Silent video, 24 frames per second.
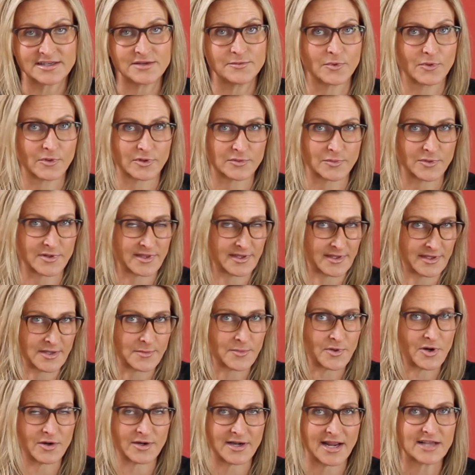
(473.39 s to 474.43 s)
He worked with
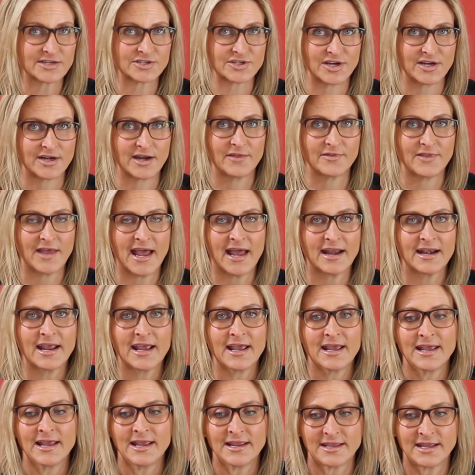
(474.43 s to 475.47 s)
Kim Kardashian on that,
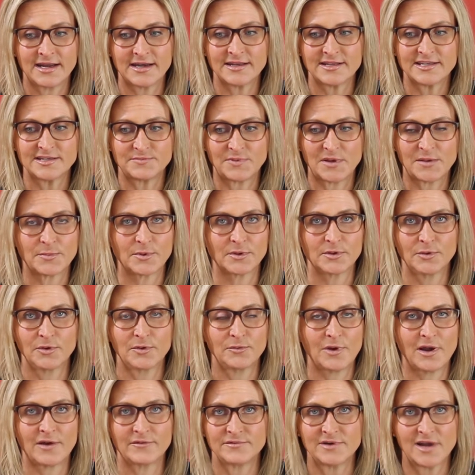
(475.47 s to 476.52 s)
getting these people who
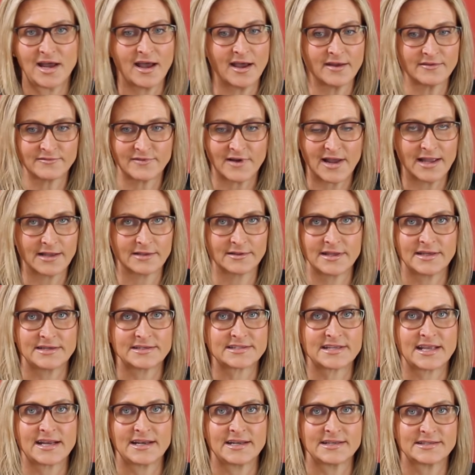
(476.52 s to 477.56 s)
have non-violent
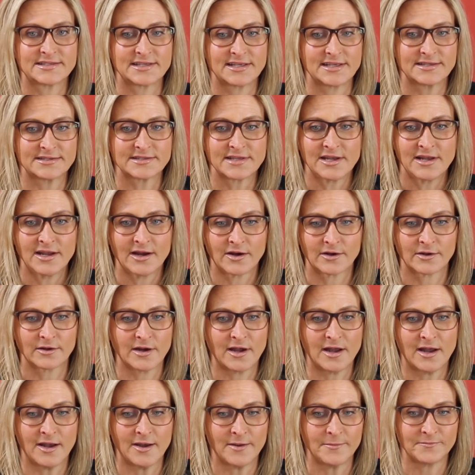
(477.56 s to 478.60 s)
sentences
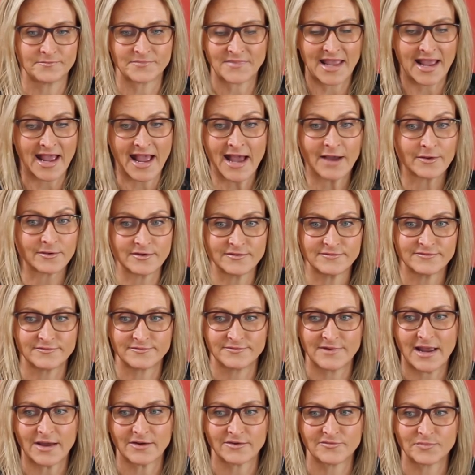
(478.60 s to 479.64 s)
or out
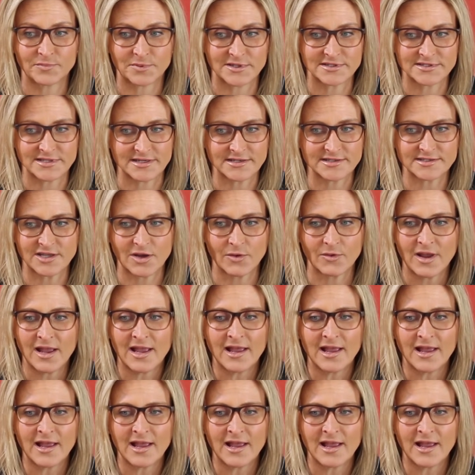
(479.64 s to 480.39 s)
of prison. So